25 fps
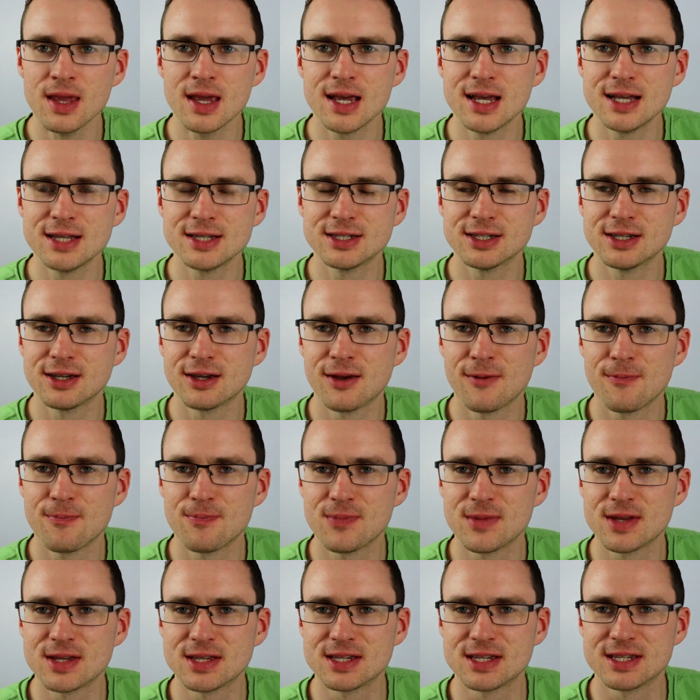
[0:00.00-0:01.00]
It's a
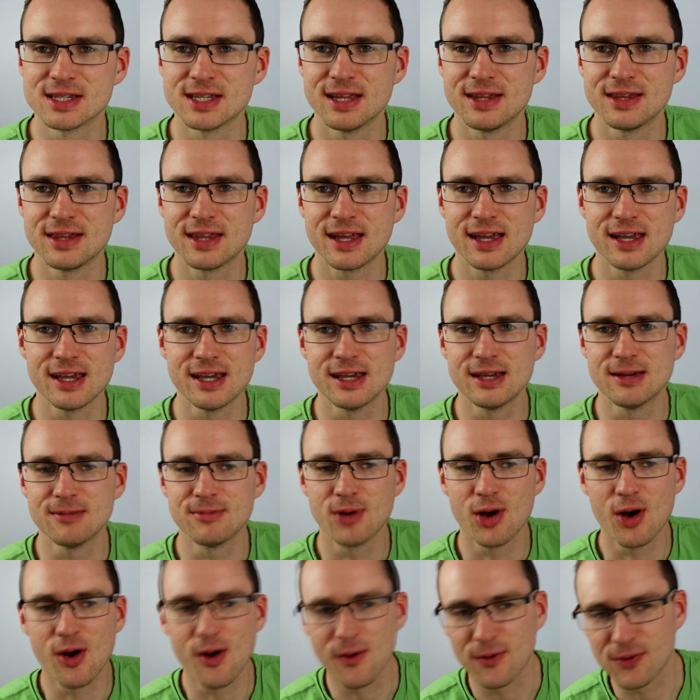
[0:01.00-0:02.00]
Sunday
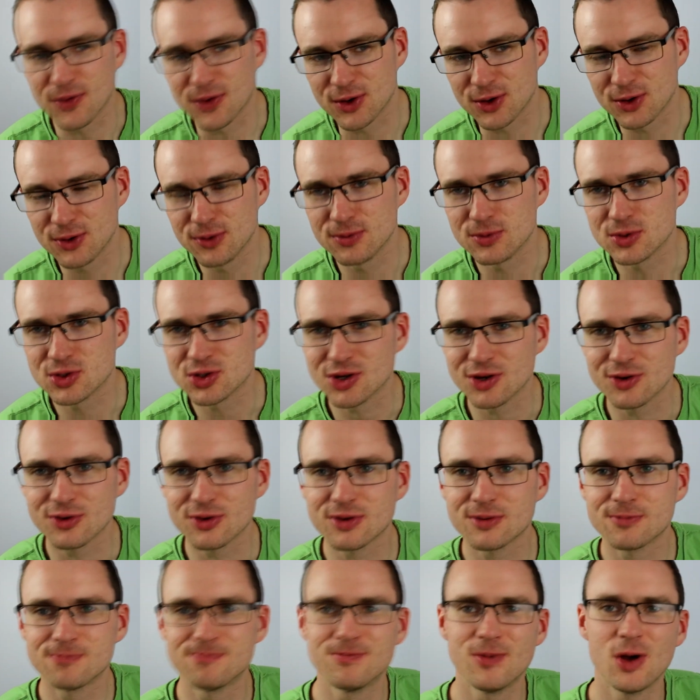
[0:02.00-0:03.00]
afternoon
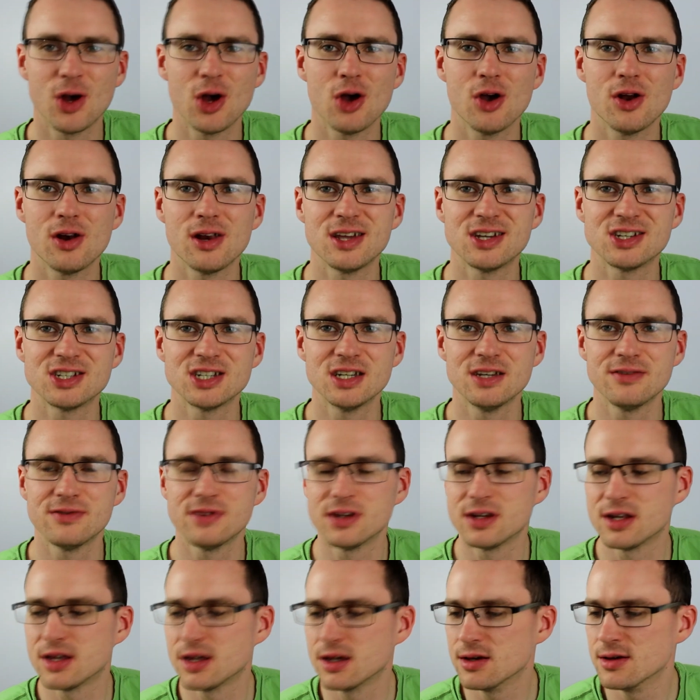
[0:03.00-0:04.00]
stroke early-ish
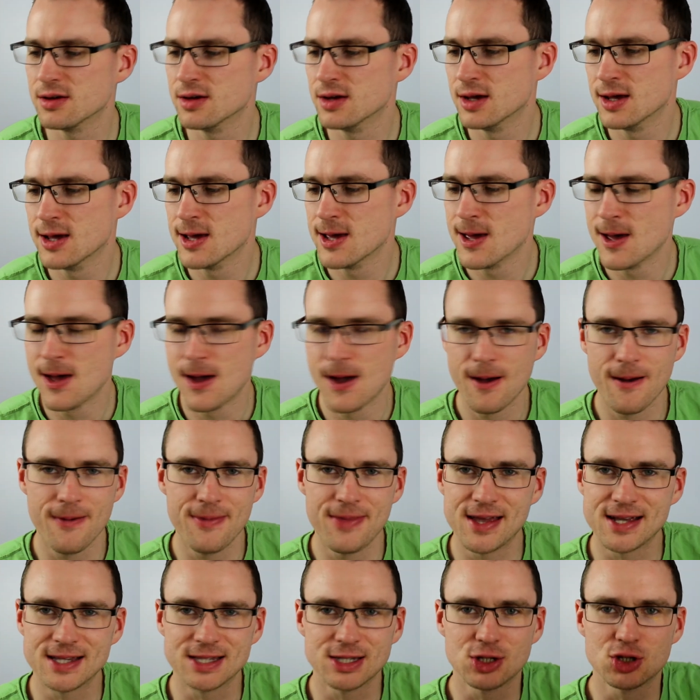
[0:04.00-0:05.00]
evening here,
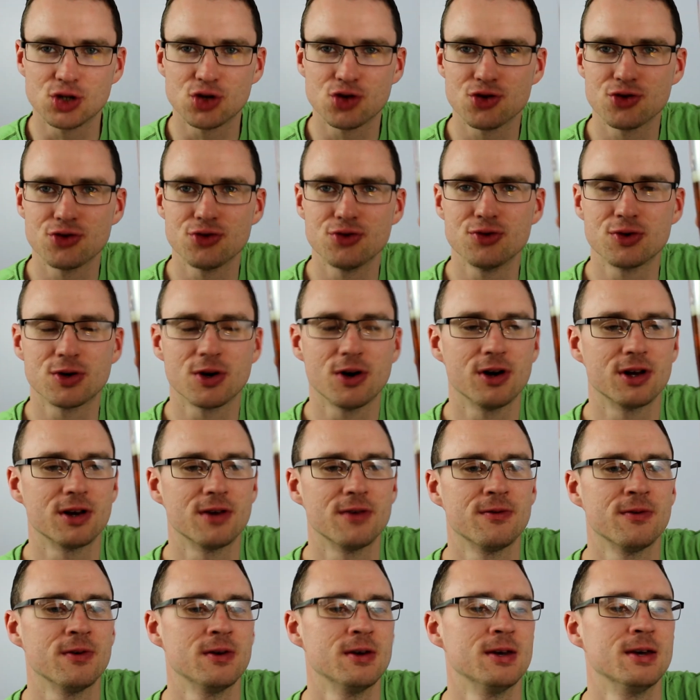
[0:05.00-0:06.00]
and that's a true kind
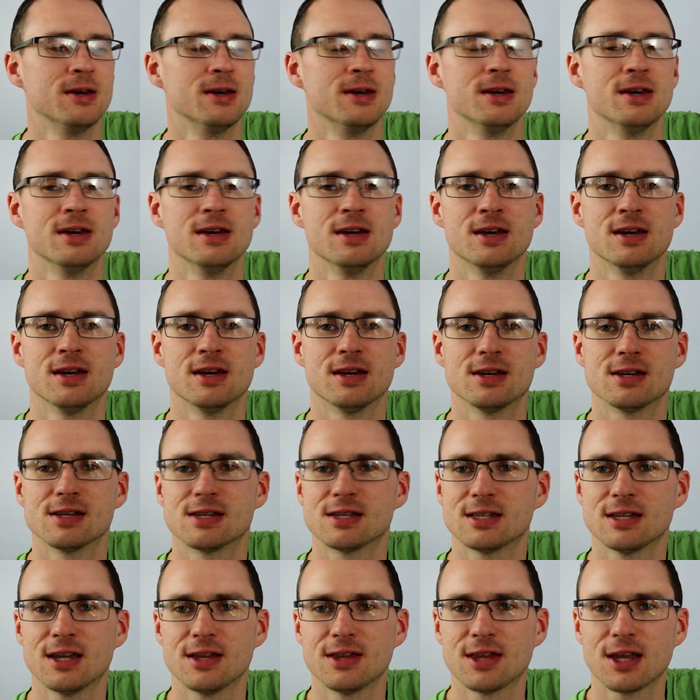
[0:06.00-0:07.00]
of a
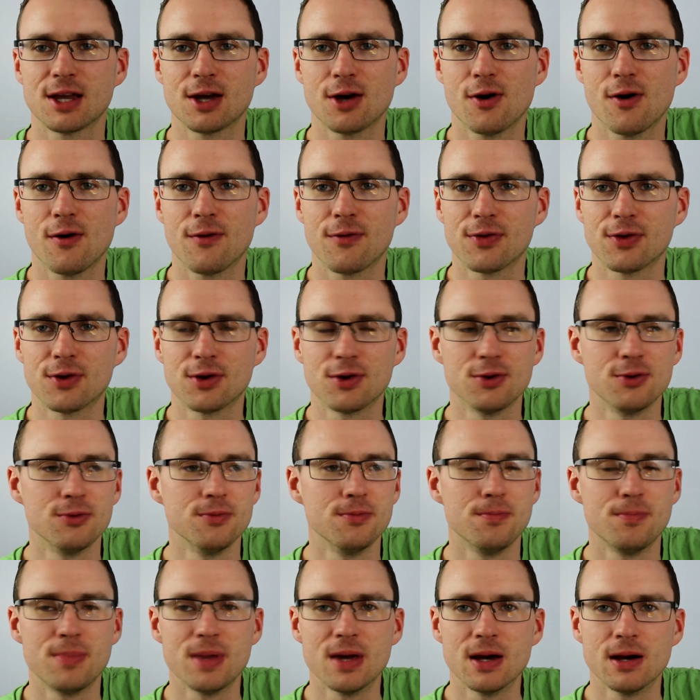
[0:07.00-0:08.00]
Sunday
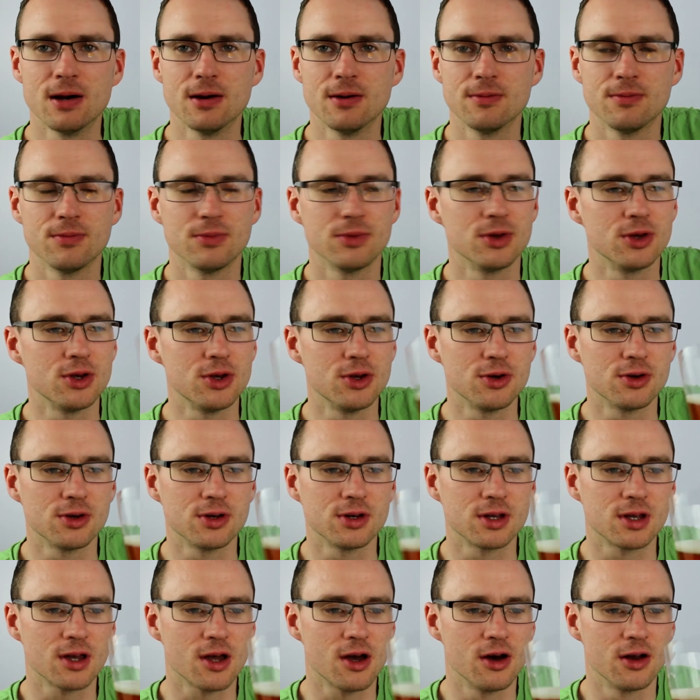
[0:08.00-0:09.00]
afternoon bitter that you
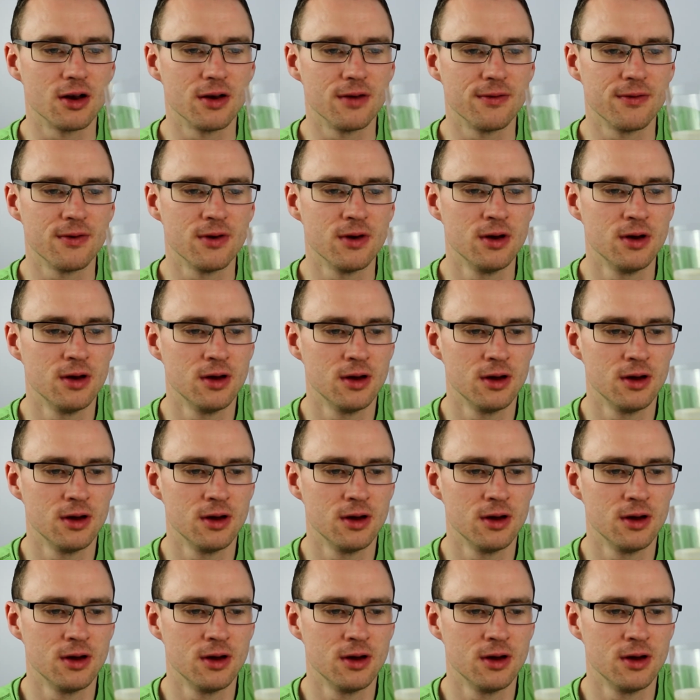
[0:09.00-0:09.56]
could kind of